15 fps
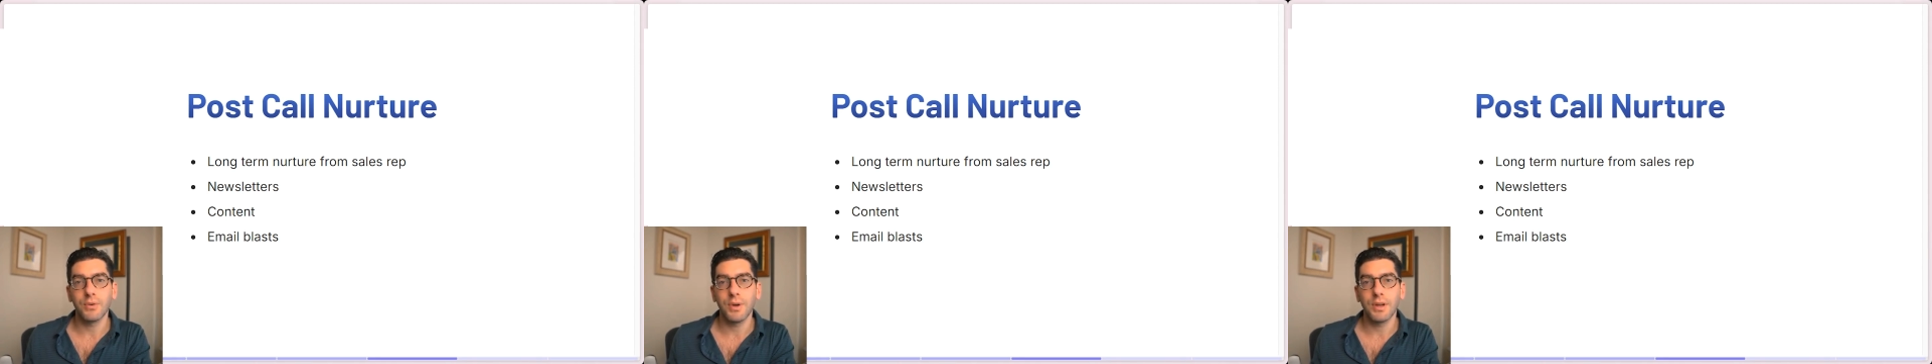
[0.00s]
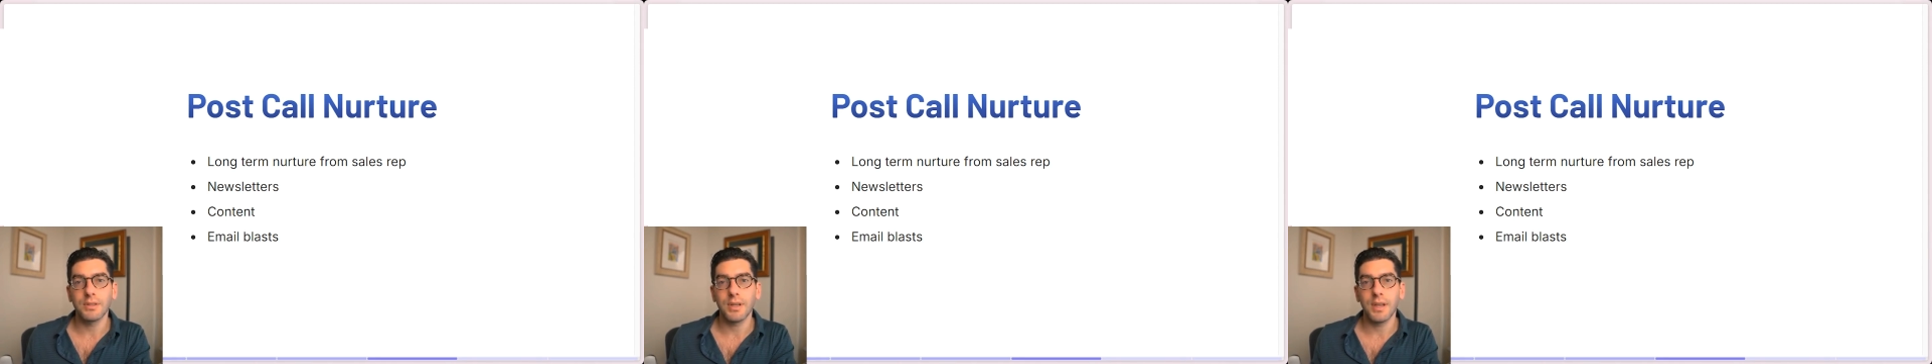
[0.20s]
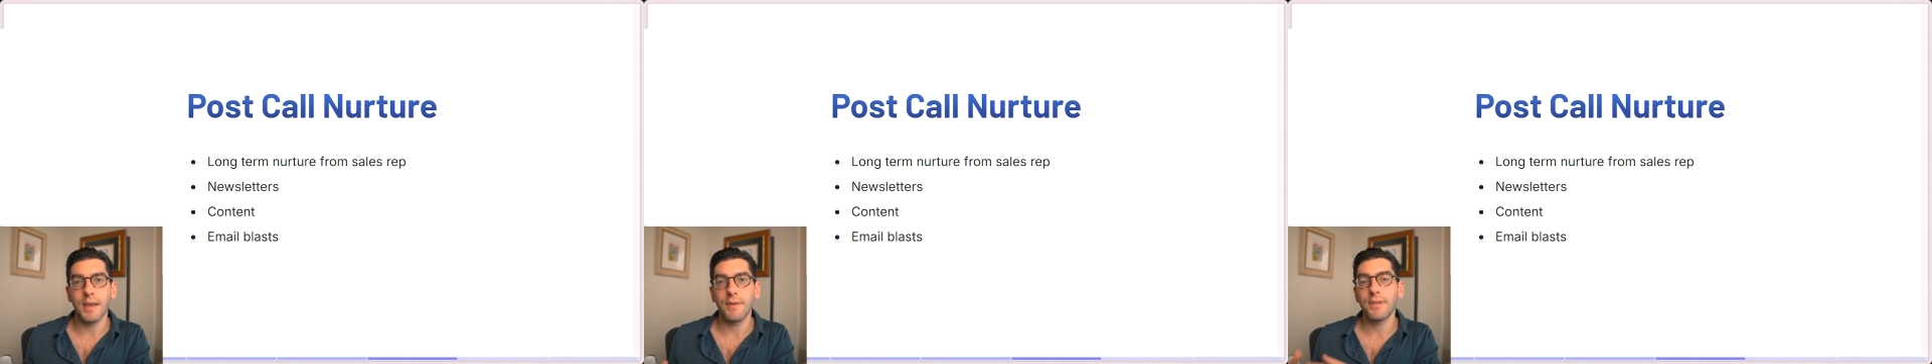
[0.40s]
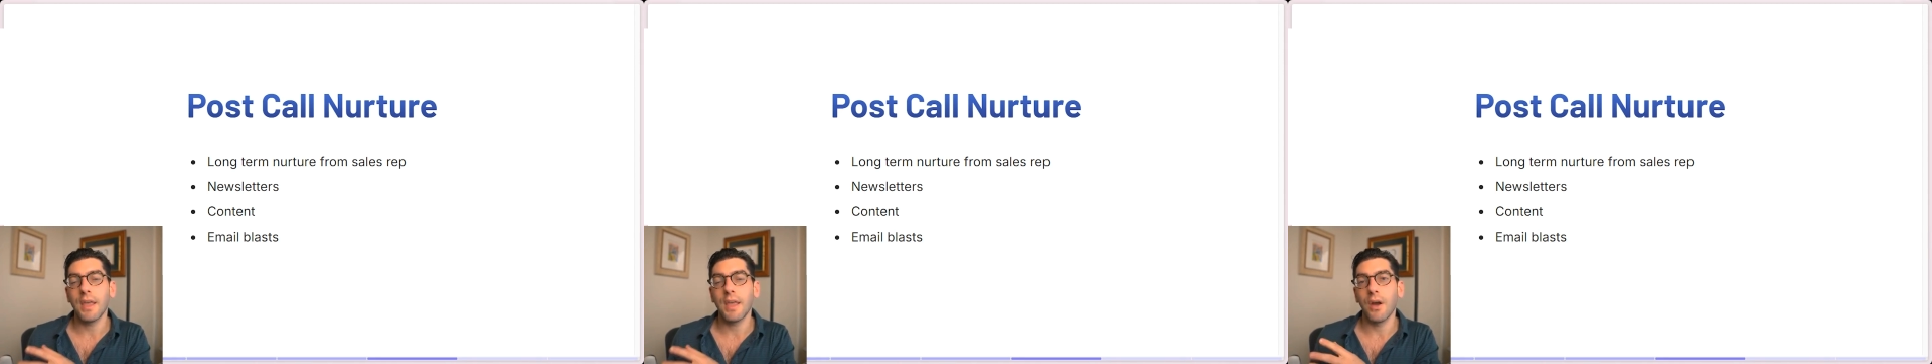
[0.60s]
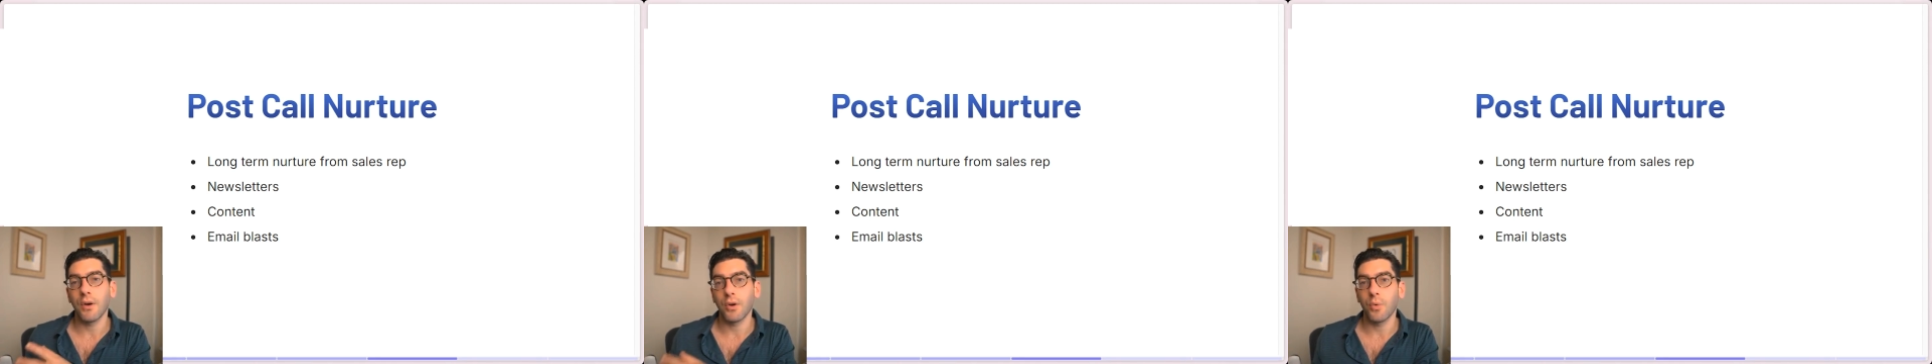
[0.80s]
to us if
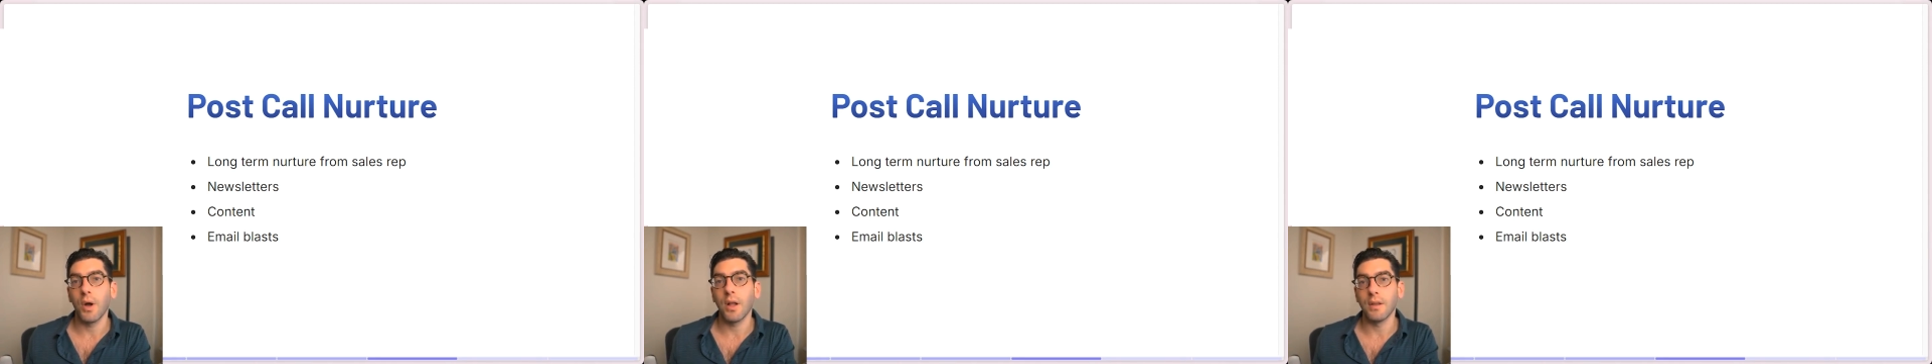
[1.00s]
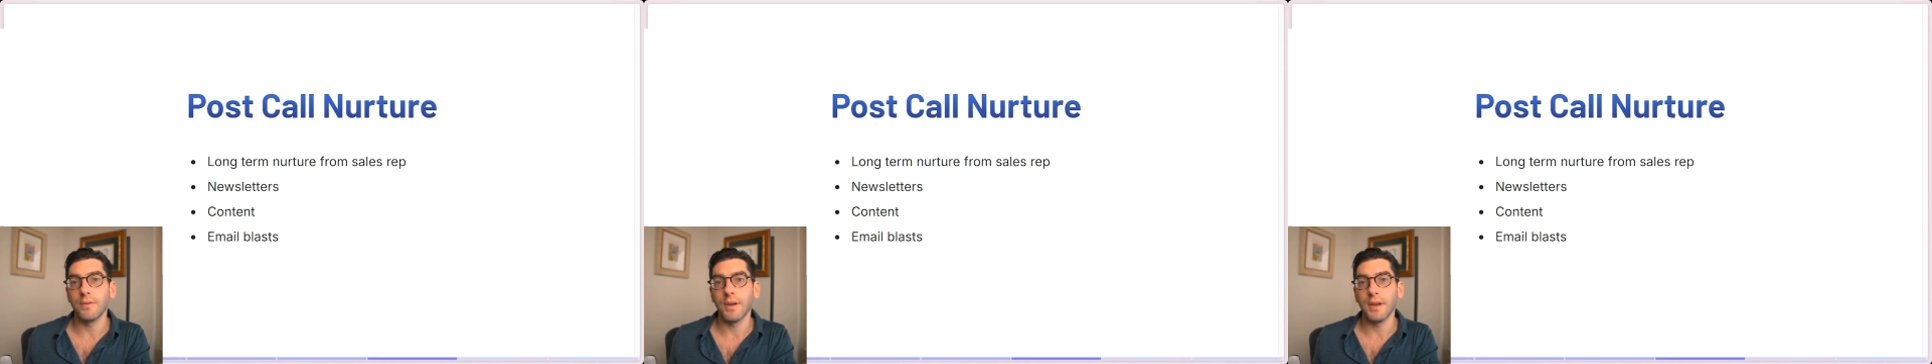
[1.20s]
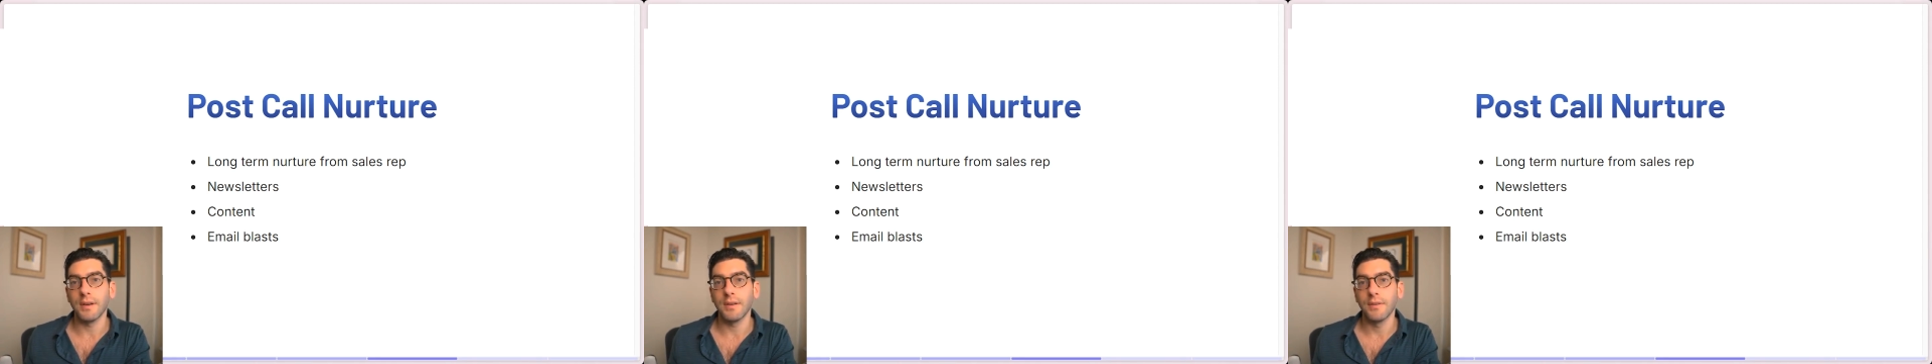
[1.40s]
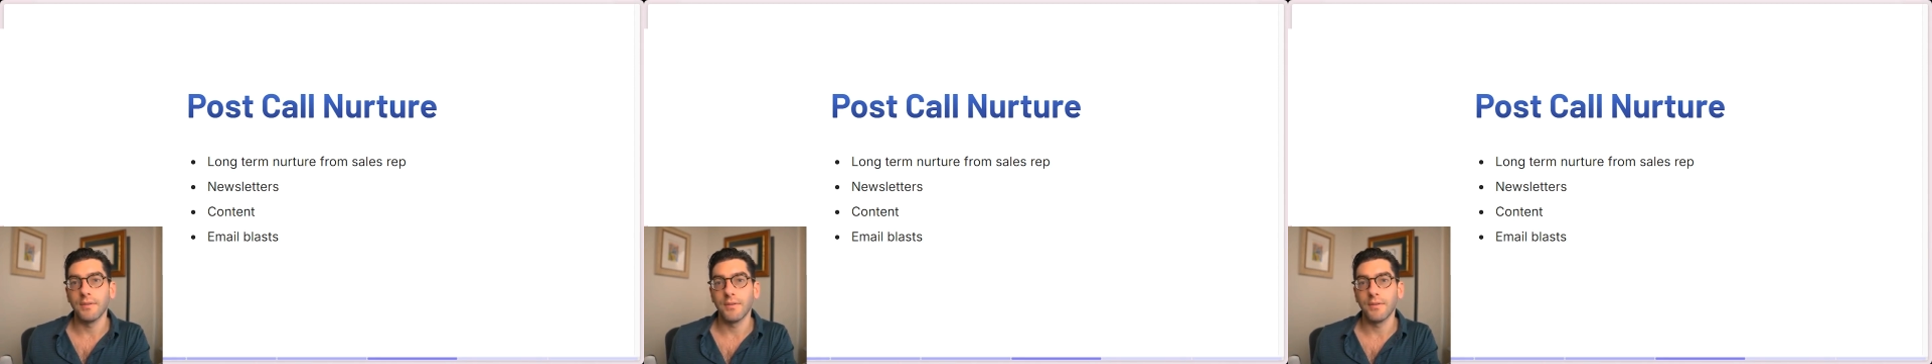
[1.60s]
they are qualified,